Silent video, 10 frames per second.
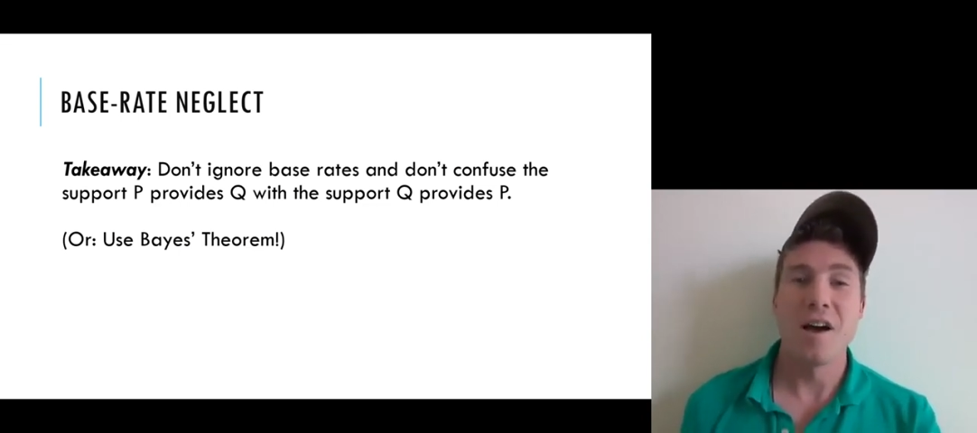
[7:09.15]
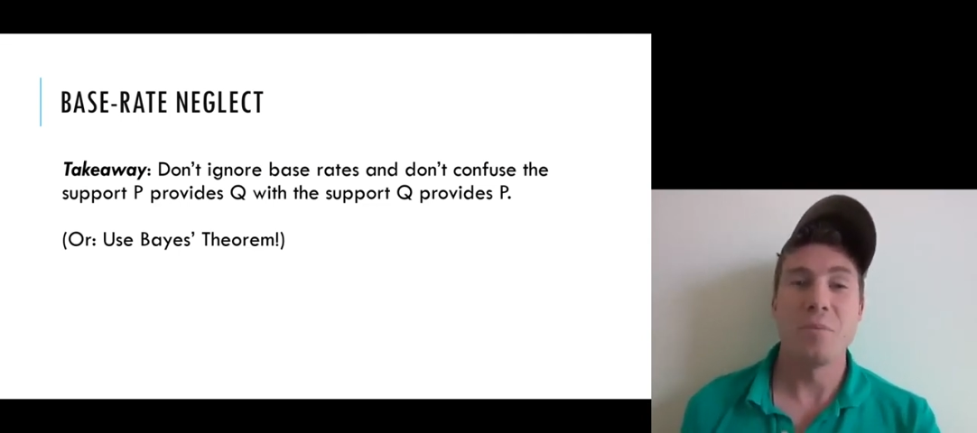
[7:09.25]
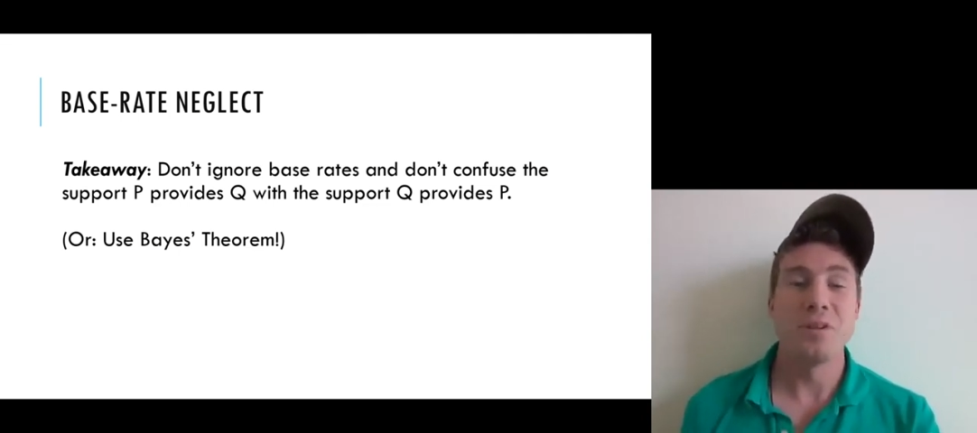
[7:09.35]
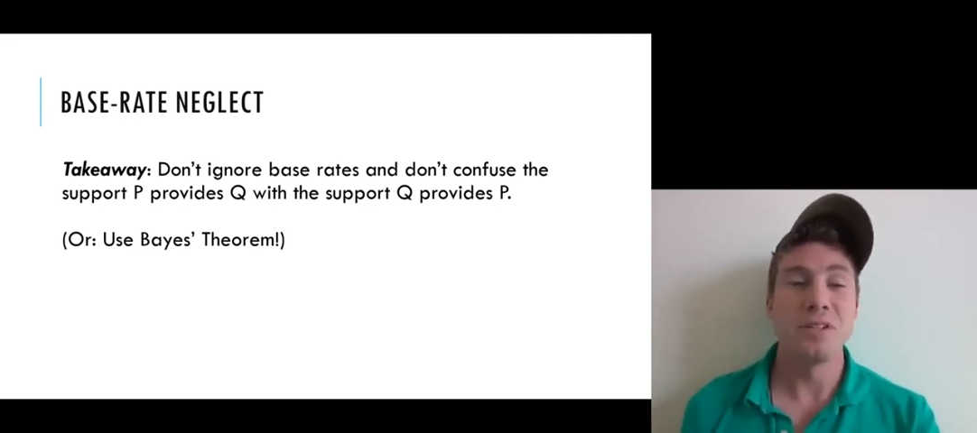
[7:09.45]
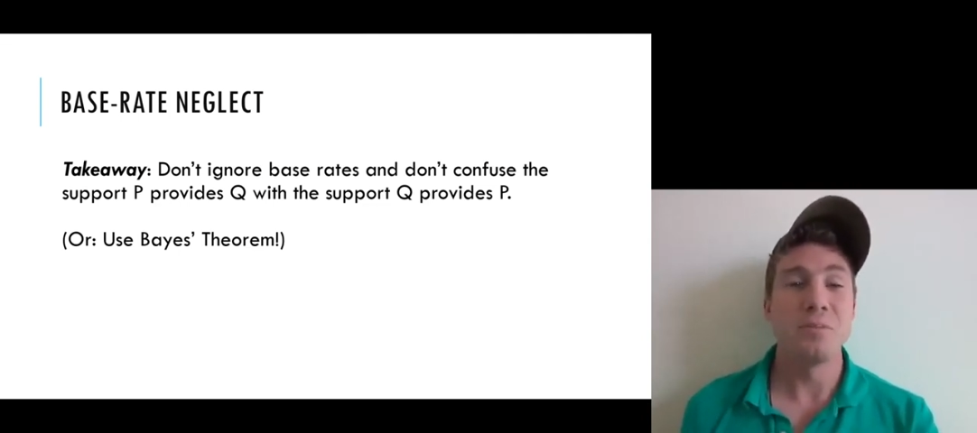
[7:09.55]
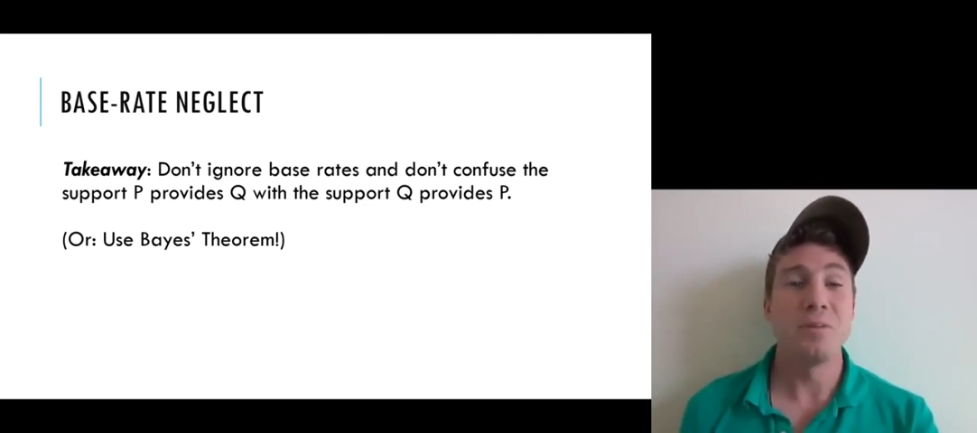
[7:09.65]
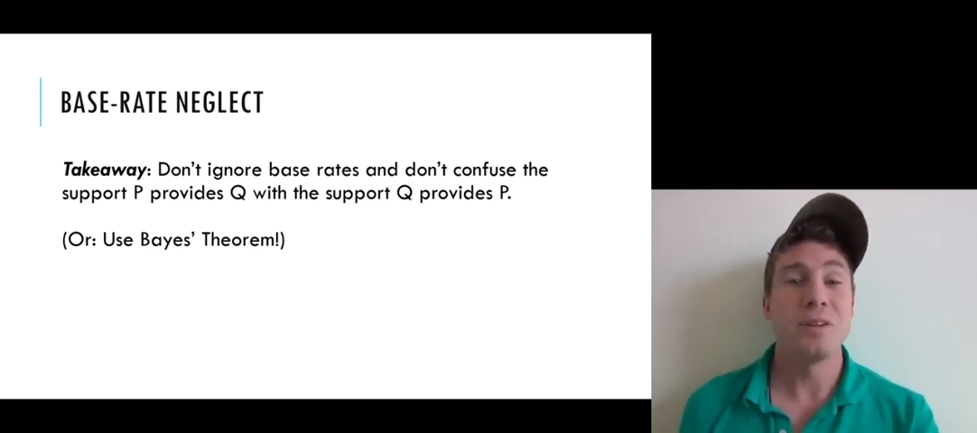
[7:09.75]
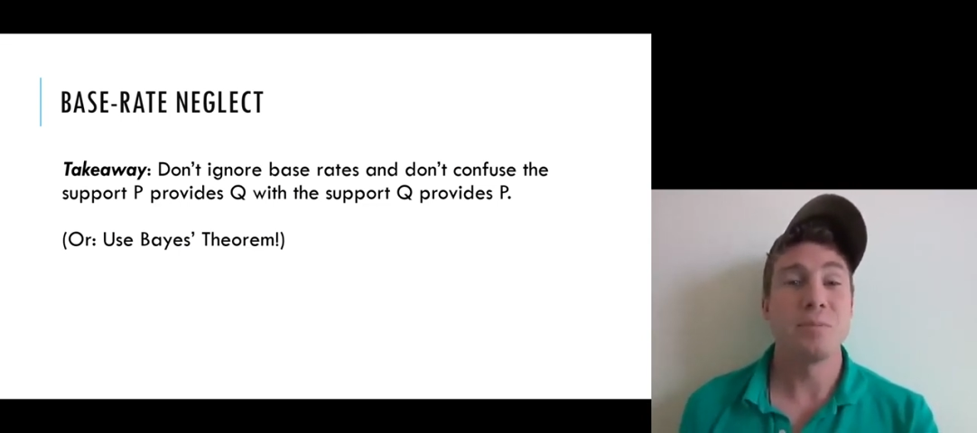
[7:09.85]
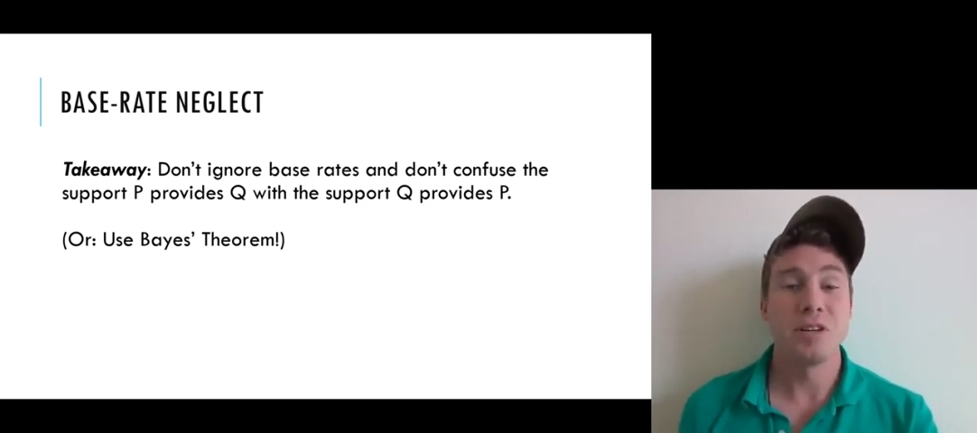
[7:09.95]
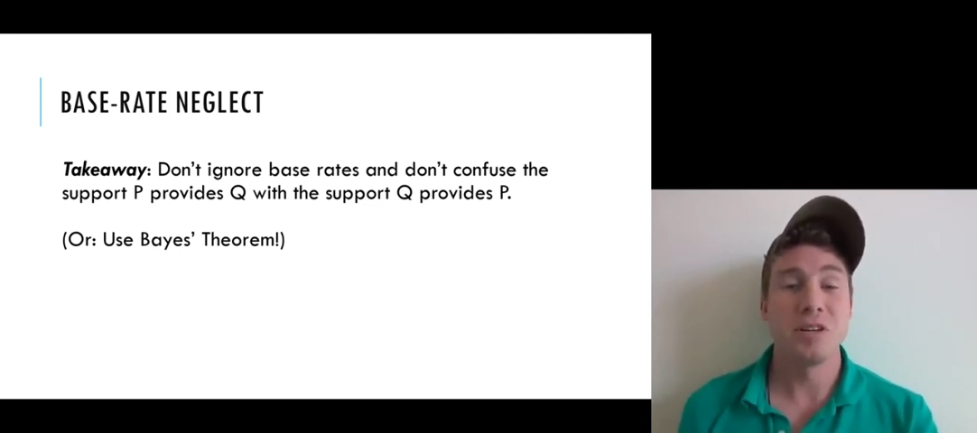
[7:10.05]
Please complete the
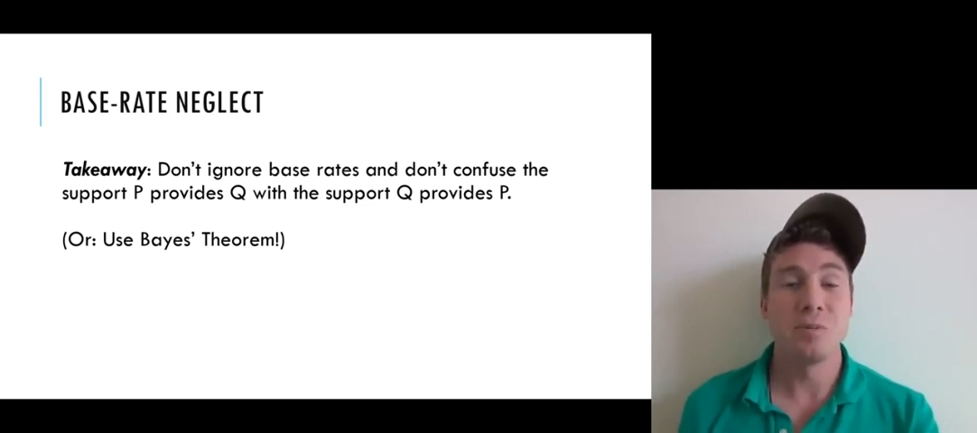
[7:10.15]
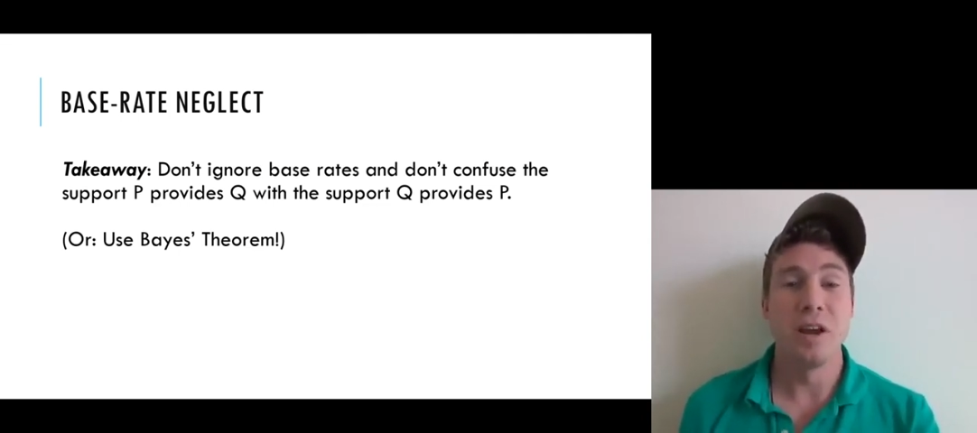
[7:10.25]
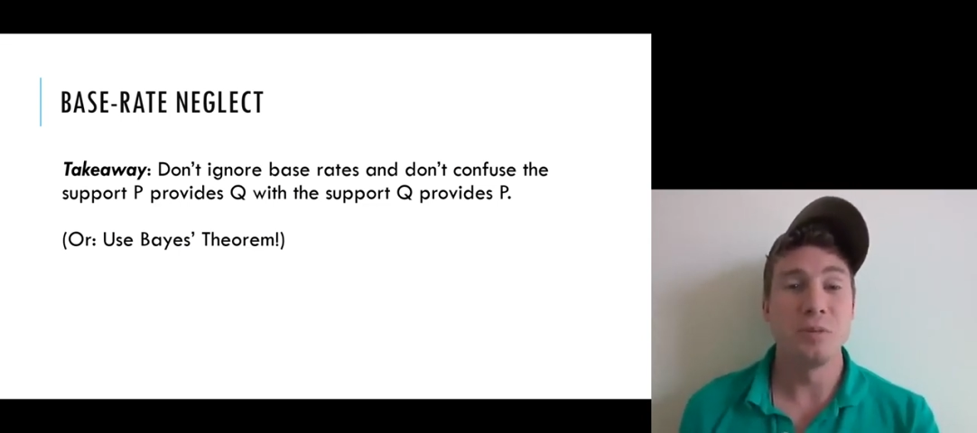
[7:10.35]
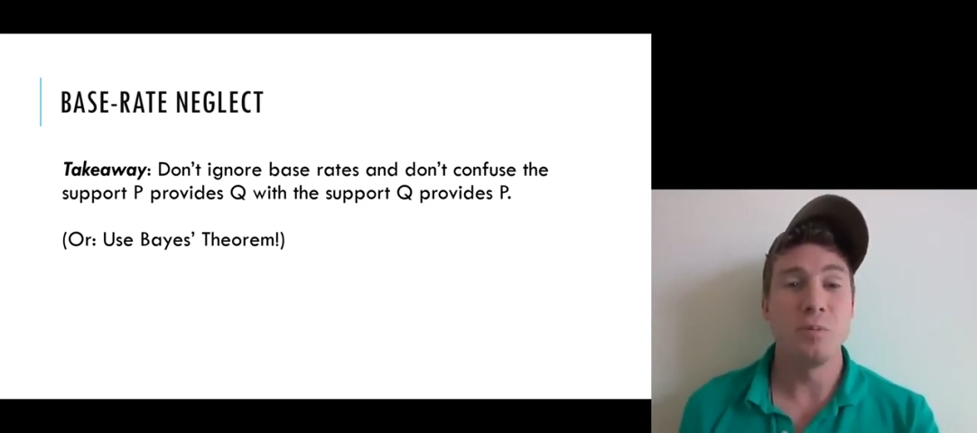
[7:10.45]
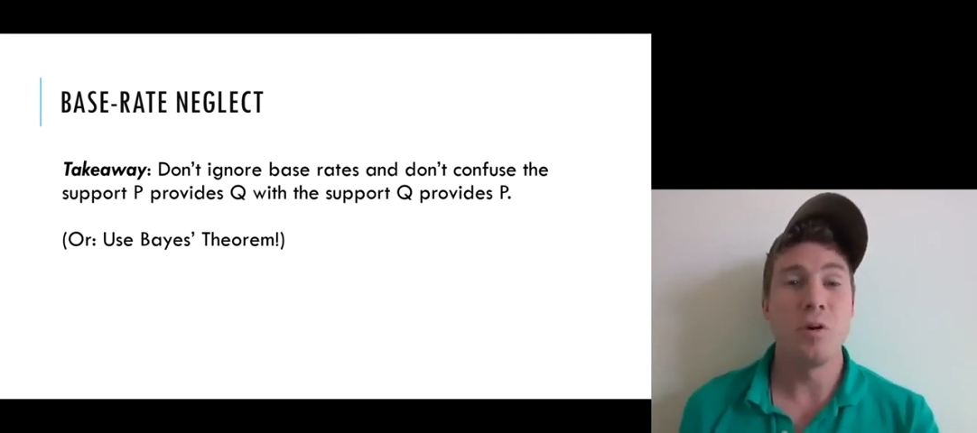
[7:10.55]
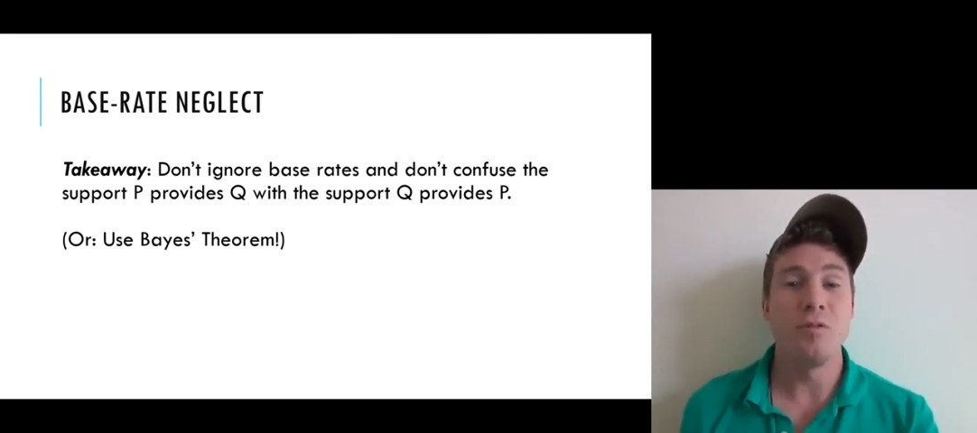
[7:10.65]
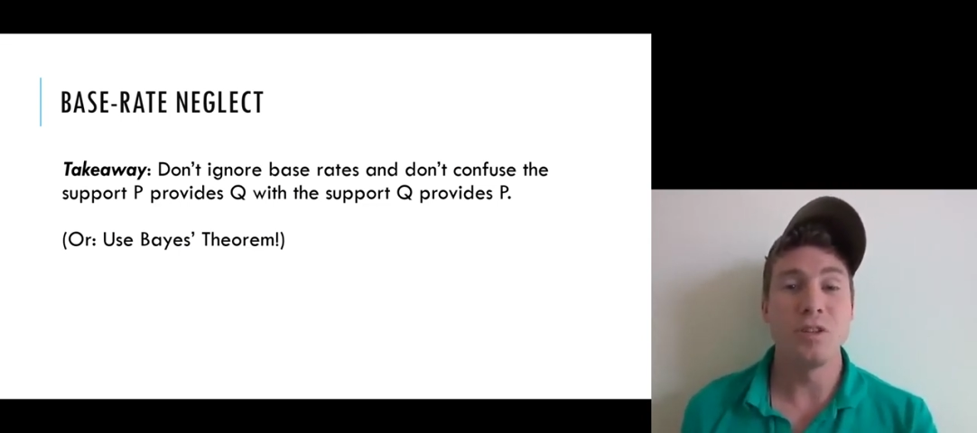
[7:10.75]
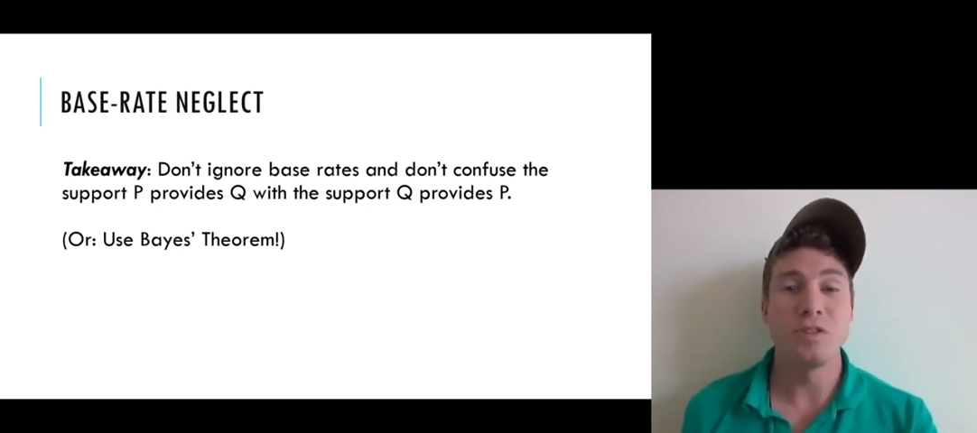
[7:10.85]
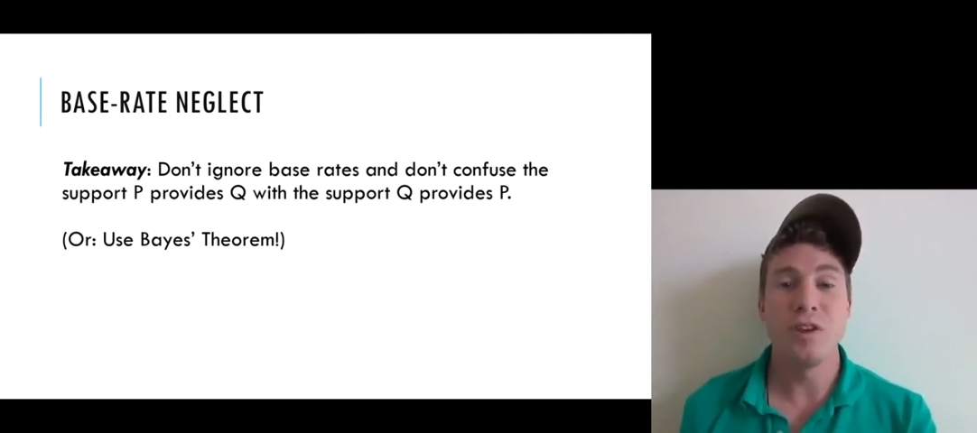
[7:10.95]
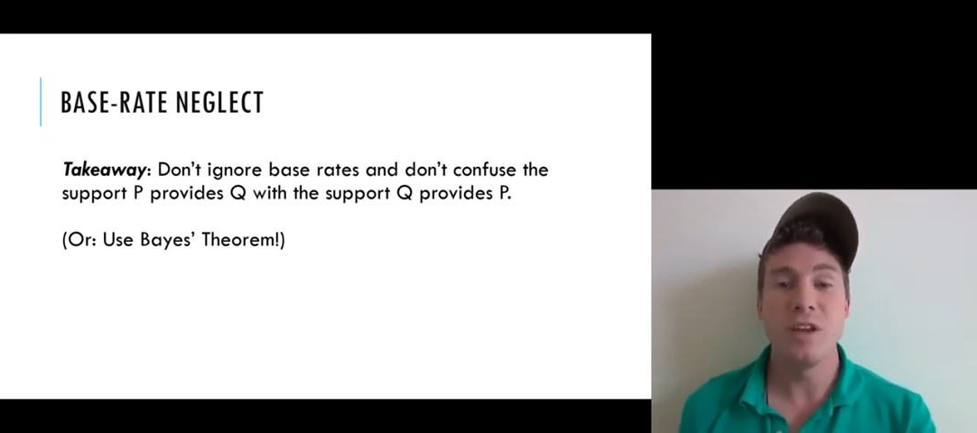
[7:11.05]
participation poll for
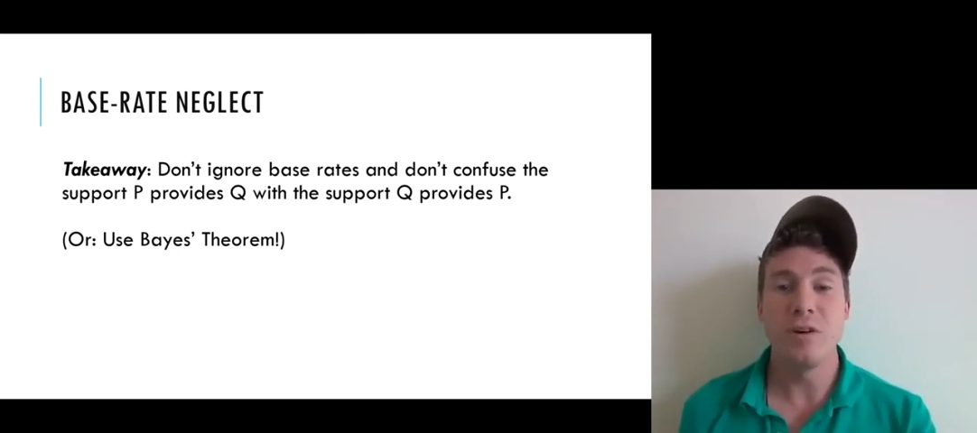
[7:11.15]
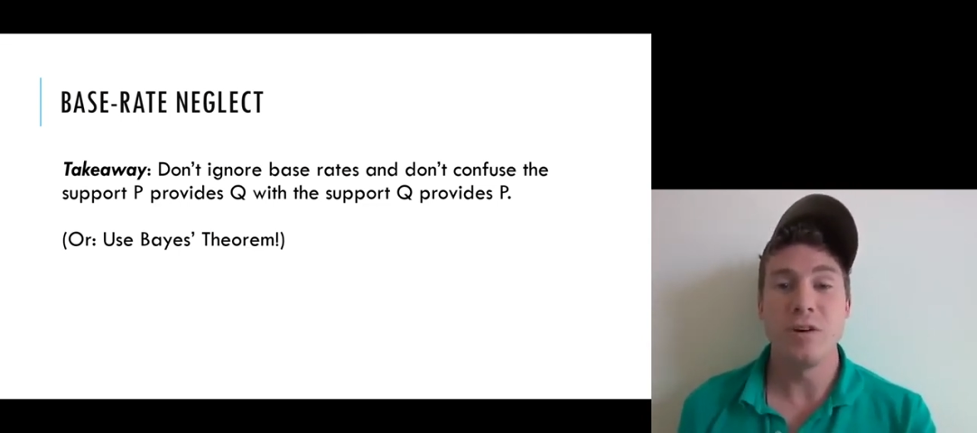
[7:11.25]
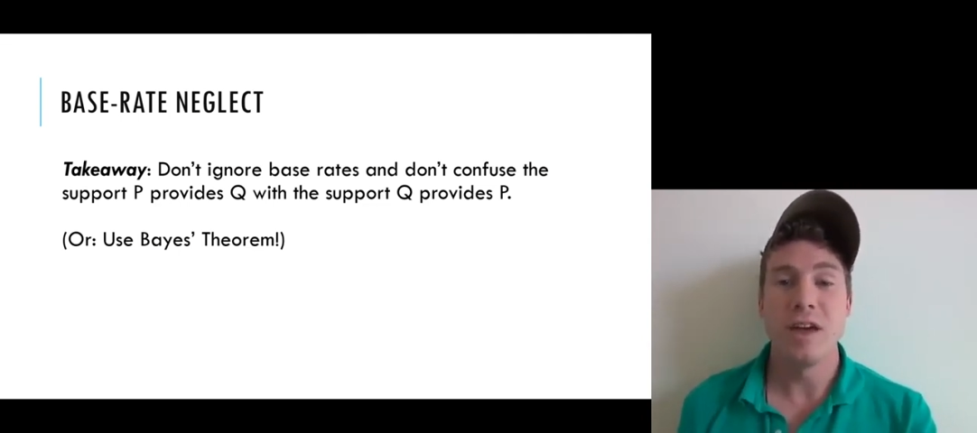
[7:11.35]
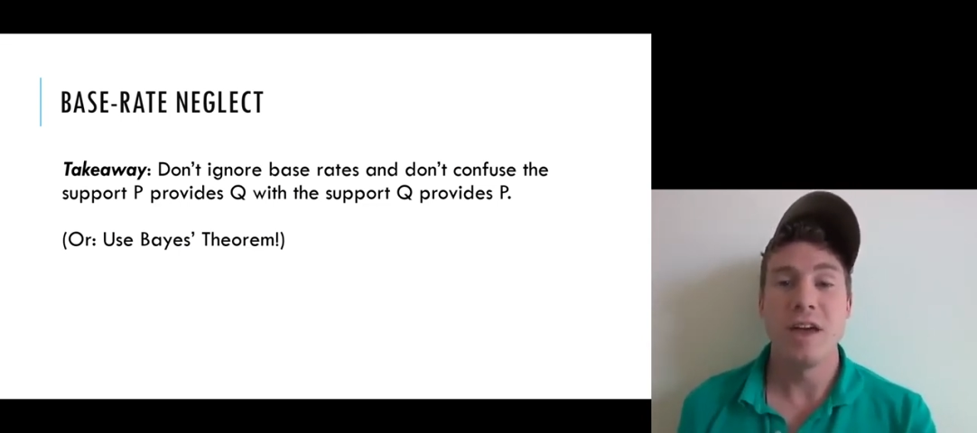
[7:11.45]
this video,